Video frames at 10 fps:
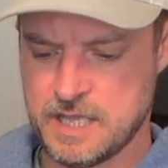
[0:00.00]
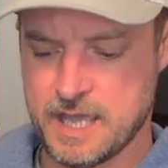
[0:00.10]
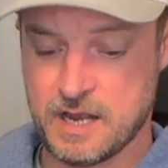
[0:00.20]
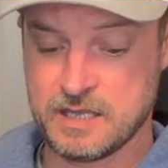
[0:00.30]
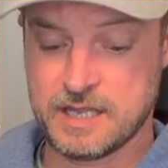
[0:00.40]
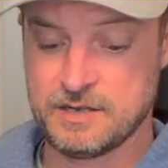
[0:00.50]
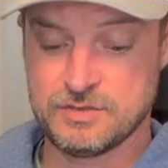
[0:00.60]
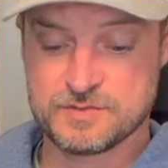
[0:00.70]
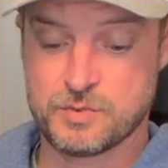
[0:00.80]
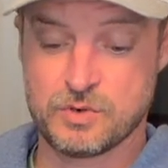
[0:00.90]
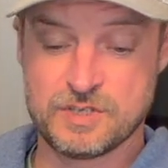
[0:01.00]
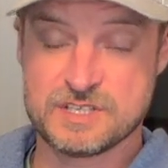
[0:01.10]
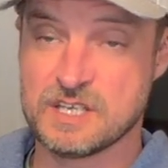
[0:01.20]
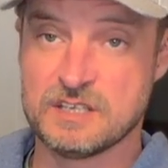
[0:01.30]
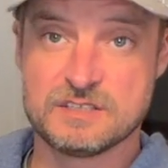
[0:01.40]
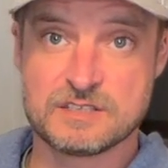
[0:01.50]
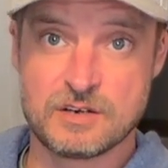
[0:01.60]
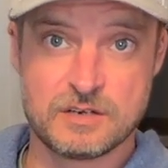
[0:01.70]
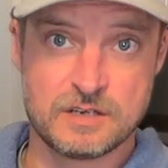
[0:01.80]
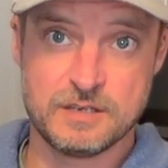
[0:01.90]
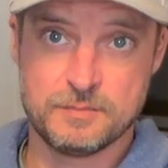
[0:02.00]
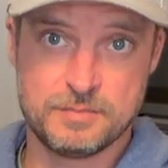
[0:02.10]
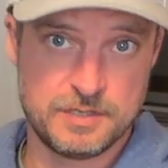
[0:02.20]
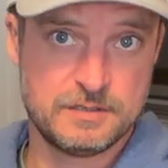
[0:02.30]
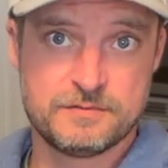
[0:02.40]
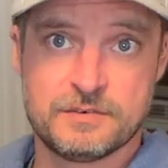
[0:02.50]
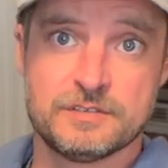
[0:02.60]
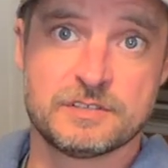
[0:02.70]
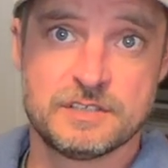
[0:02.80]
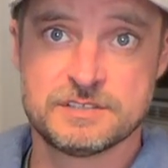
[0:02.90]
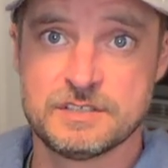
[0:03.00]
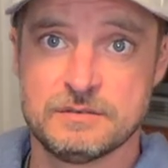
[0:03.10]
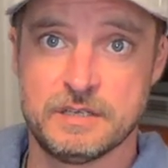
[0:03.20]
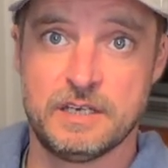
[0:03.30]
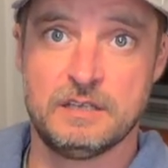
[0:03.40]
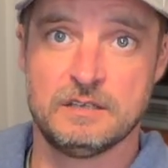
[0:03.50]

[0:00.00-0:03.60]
and all you gotta do is pour this in, stir it up, and put it in the refrigerator until you're ready.